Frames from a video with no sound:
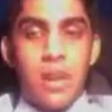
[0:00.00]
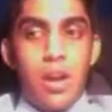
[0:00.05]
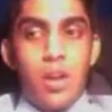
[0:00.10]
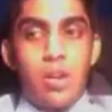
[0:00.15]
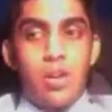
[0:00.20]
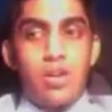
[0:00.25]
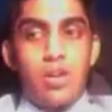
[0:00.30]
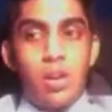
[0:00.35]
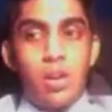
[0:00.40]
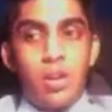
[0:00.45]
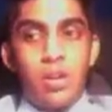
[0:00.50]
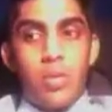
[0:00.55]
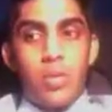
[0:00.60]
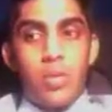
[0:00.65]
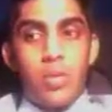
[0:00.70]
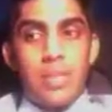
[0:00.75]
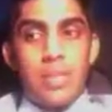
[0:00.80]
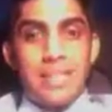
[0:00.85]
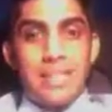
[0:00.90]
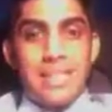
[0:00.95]
So
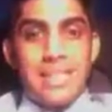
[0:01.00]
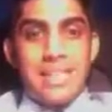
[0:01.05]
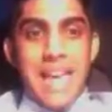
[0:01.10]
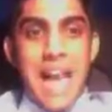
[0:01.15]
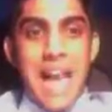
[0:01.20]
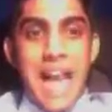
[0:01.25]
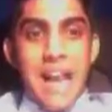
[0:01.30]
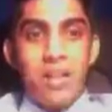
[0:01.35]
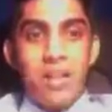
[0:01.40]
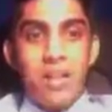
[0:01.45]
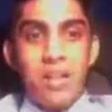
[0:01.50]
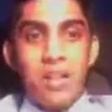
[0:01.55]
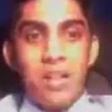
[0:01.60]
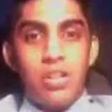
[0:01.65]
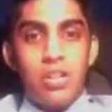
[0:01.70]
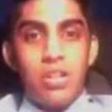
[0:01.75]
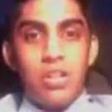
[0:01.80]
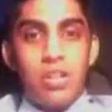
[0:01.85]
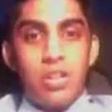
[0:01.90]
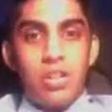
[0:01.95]
the tagline
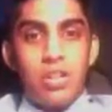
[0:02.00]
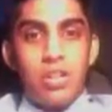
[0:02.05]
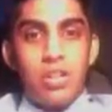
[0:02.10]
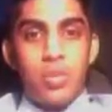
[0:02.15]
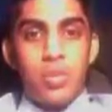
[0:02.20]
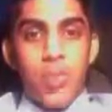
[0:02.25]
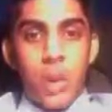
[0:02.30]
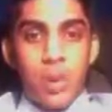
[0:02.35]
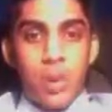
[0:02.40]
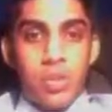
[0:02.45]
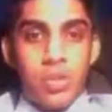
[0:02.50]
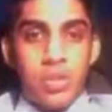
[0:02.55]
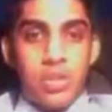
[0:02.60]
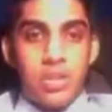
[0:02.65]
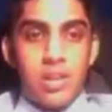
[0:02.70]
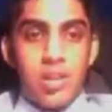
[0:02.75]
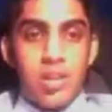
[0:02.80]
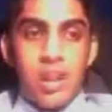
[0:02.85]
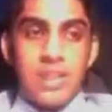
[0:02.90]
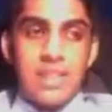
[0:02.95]
you should use when
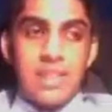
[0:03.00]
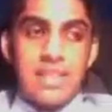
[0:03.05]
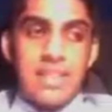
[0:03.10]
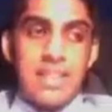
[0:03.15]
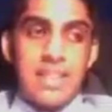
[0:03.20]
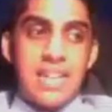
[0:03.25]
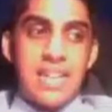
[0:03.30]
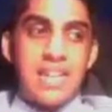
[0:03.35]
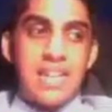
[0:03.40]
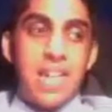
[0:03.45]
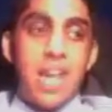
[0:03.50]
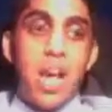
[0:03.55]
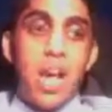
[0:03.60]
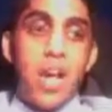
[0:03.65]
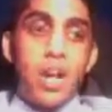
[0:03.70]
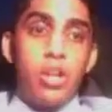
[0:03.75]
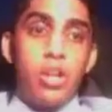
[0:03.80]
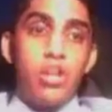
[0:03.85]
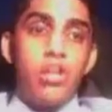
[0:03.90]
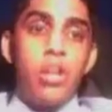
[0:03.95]
crystallizing is,
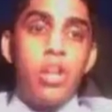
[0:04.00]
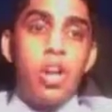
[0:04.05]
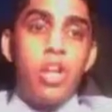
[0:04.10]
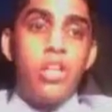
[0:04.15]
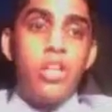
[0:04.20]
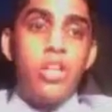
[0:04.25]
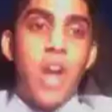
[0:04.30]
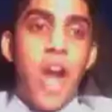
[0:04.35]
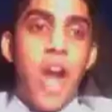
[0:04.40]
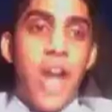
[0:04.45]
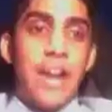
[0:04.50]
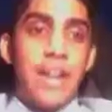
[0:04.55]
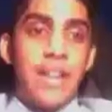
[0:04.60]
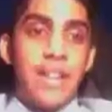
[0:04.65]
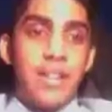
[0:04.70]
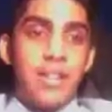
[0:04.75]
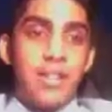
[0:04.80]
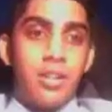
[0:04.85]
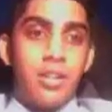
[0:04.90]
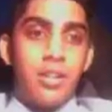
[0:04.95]
"Judge, I
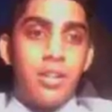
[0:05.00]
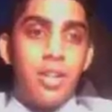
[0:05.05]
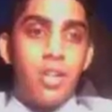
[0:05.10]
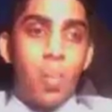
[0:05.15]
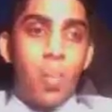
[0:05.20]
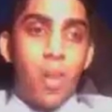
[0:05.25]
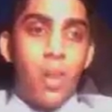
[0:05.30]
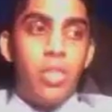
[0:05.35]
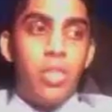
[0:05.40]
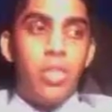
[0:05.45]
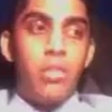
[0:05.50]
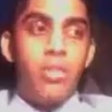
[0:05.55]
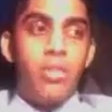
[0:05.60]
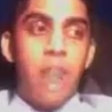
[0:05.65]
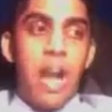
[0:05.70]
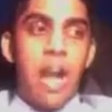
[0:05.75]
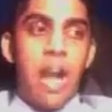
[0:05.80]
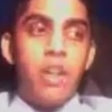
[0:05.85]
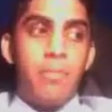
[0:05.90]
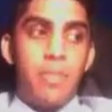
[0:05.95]
clearly won the
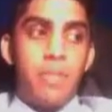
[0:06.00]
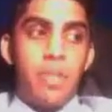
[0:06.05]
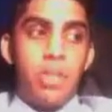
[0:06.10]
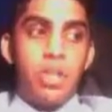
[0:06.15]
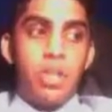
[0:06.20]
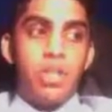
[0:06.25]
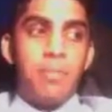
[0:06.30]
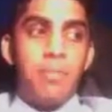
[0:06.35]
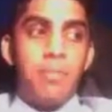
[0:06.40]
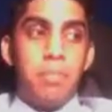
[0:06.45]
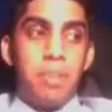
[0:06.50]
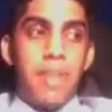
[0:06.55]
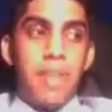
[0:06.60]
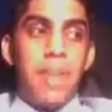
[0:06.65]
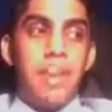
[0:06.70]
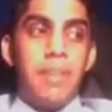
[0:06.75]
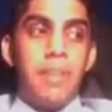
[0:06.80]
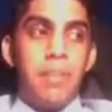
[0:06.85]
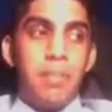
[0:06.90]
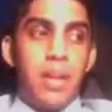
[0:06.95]
round because
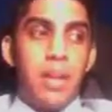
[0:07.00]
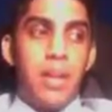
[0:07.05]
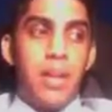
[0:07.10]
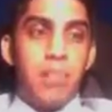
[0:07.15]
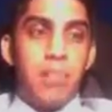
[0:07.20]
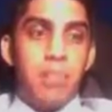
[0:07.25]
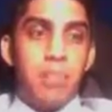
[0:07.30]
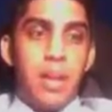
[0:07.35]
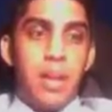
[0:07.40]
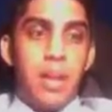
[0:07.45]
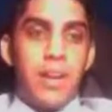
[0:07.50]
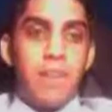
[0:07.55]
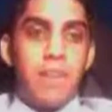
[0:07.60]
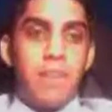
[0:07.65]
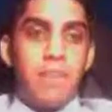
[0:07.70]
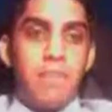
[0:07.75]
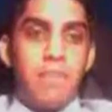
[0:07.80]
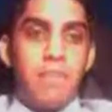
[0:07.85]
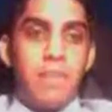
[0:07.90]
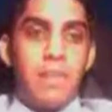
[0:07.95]
blank, blank, blank."
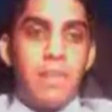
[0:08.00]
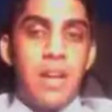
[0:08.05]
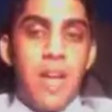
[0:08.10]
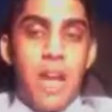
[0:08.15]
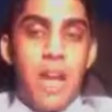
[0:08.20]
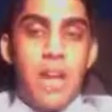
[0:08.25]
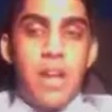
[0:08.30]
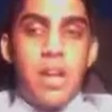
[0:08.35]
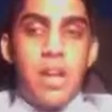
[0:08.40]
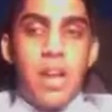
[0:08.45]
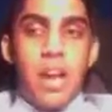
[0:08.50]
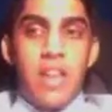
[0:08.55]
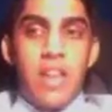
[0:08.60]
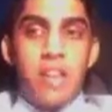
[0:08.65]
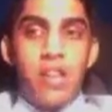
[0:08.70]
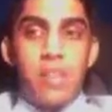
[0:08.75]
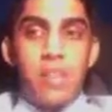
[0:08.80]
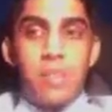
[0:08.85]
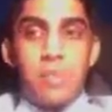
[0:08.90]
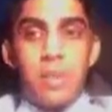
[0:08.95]
And
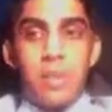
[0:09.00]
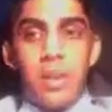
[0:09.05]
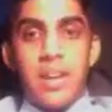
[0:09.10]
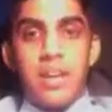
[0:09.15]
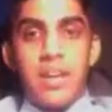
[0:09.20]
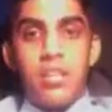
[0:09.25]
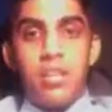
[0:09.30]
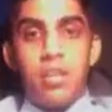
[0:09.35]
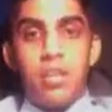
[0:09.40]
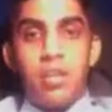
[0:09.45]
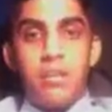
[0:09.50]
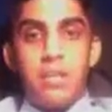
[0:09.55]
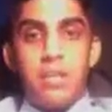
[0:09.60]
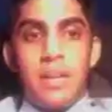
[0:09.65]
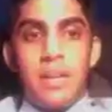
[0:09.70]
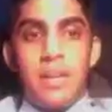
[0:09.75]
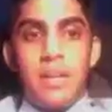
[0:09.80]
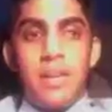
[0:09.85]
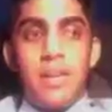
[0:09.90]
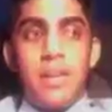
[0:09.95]
those blanks should
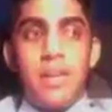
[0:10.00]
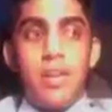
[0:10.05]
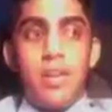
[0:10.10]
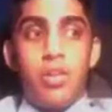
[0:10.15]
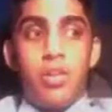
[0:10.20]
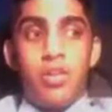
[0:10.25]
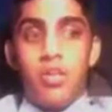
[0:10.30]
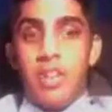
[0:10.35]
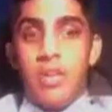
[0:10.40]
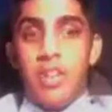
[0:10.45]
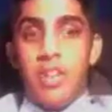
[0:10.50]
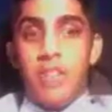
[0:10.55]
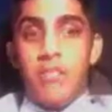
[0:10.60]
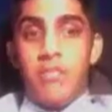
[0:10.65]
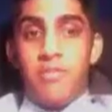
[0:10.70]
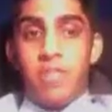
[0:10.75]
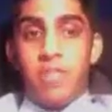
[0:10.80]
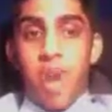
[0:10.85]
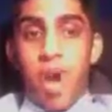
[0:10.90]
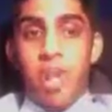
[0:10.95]
be the
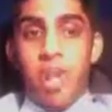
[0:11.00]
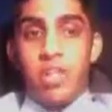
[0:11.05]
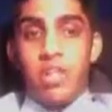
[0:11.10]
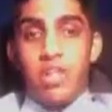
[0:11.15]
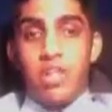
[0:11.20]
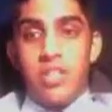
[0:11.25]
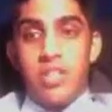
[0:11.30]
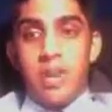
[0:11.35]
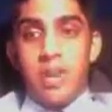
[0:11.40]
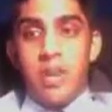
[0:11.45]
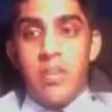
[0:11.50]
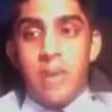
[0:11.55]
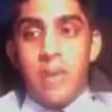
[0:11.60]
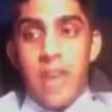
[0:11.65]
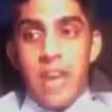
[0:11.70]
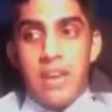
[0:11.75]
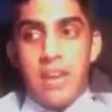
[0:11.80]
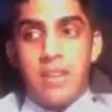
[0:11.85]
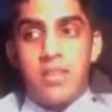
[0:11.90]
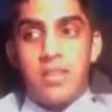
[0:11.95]
flaws in their
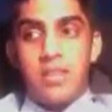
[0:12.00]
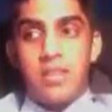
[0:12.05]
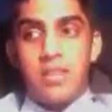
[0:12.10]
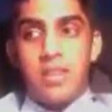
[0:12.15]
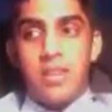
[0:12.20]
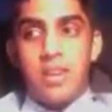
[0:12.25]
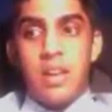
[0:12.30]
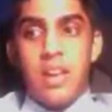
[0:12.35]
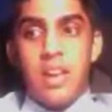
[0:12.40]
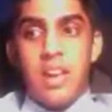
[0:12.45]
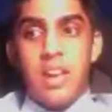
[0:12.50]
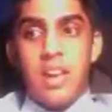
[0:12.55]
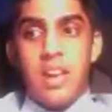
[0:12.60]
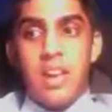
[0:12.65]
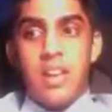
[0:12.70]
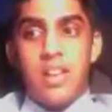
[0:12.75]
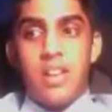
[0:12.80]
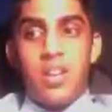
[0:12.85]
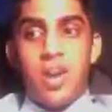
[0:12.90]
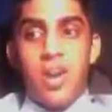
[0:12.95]
case
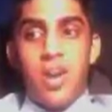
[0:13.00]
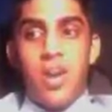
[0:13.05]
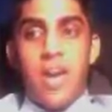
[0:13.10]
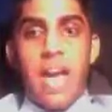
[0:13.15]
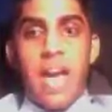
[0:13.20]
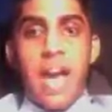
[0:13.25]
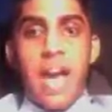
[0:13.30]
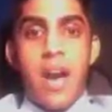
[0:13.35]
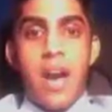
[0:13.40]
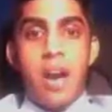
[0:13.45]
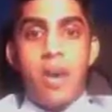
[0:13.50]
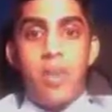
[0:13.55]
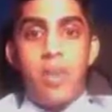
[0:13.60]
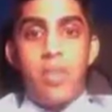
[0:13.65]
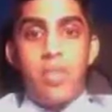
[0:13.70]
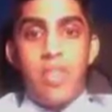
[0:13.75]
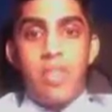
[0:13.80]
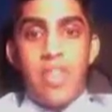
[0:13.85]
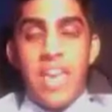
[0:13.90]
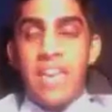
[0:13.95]
and
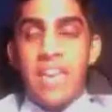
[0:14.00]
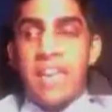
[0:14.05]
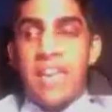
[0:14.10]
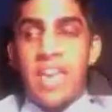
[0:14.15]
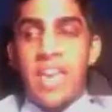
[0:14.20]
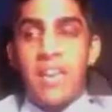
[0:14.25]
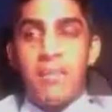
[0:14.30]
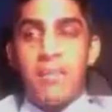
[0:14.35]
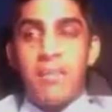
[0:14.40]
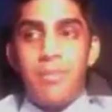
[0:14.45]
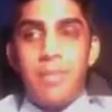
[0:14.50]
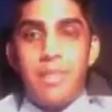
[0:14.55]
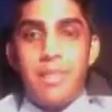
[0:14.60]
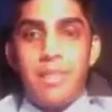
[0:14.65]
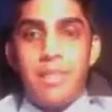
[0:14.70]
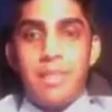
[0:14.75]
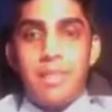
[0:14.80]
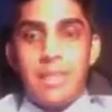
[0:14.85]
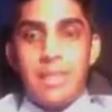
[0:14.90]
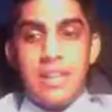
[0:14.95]
how they can't
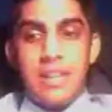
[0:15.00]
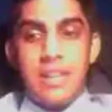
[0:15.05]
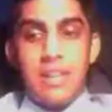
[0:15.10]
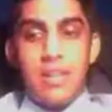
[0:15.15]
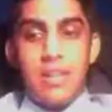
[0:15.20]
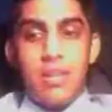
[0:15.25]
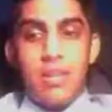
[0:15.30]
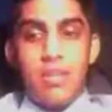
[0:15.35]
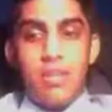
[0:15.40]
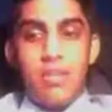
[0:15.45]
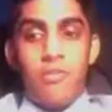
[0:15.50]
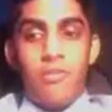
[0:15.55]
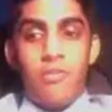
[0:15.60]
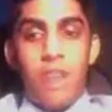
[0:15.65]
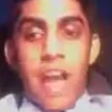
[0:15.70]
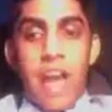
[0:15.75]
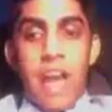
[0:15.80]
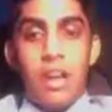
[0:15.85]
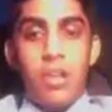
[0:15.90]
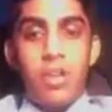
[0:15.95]
meet the
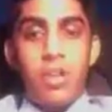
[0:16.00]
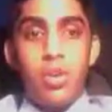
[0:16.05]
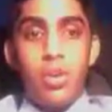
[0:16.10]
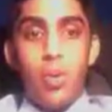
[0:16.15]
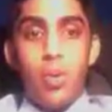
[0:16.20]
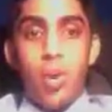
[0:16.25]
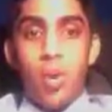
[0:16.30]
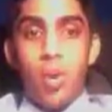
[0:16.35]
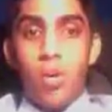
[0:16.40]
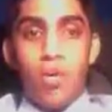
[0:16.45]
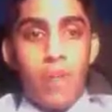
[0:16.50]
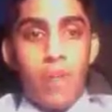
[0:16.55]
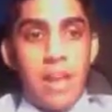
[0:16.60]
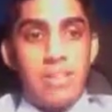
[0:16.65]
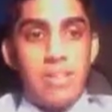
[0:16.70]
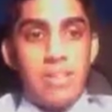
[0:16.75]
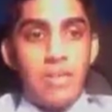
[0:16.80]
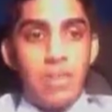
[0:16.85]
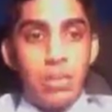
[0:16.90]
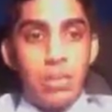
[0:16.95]
value or
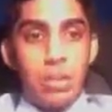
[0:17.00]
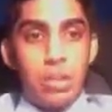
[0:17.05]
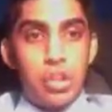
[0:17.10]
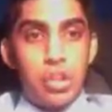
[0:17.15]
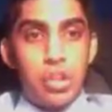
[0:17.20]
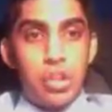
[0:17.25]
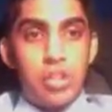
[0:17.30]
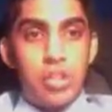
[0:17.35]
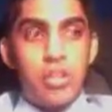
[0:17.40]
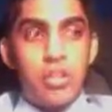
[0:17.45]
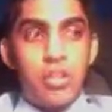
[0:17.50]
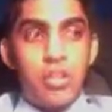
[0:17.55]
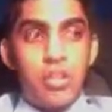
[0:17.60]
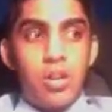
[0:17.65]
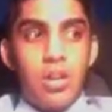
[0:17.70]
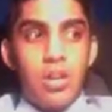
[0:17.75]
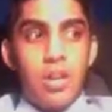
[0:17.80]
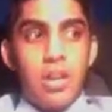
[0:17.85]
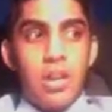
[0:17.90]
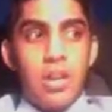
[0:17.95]
resolution
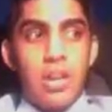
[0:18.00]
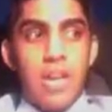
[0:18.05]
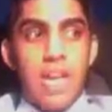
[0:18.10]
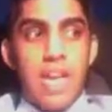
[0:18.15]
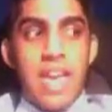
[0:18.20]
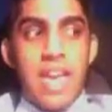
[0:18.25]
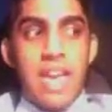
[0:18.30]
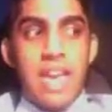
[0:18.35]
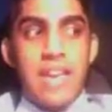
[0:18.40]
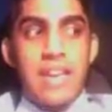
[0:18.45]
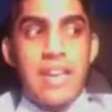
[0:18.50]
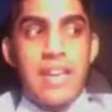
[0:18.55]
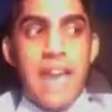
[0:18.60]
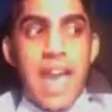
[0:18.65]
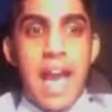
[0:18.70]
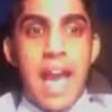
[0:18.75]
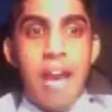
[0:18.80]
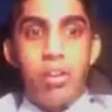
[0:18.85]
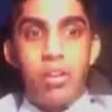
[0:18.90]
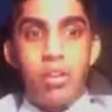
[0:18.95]
and
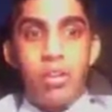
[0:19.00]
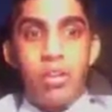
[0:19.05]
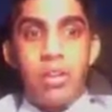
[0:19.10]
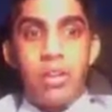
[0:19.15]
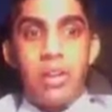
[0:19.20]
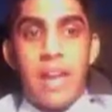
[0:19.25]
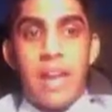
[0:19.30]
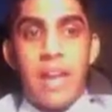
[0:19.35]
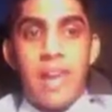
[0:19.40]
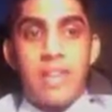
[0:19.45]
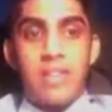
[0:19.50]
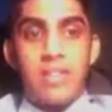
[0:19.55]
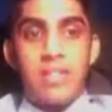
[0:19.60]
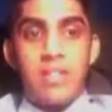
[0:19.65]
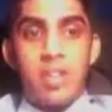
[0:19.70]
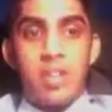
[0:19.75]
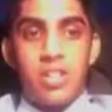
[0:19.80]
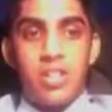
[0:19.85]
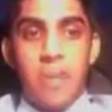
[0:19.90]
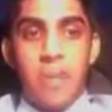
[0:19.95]
how your case
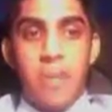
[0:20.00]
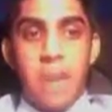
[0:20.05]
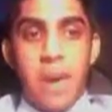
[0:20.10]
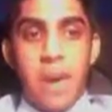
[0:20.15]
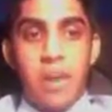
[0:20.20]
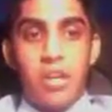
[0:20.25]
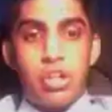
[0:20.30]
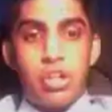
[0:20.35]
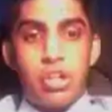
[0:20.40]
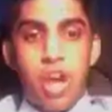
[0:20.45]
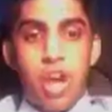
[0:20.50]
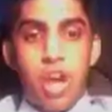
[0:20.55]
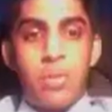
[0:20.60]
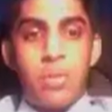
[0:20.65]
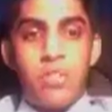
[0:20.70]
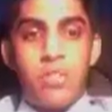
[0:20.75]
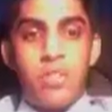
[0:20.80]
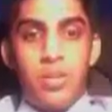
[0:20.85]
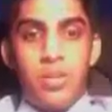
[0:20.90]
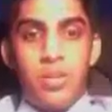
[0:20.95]
does a better job
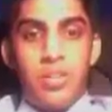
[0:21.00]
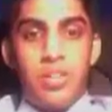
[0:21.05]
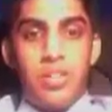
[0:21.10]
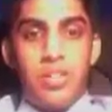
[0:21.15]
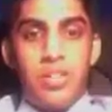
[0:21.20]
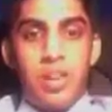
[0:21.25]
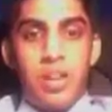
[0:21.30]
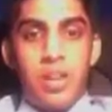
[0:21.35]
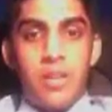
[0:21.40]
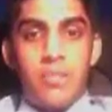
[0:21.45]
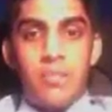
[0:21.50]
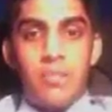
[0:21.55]
of doing so.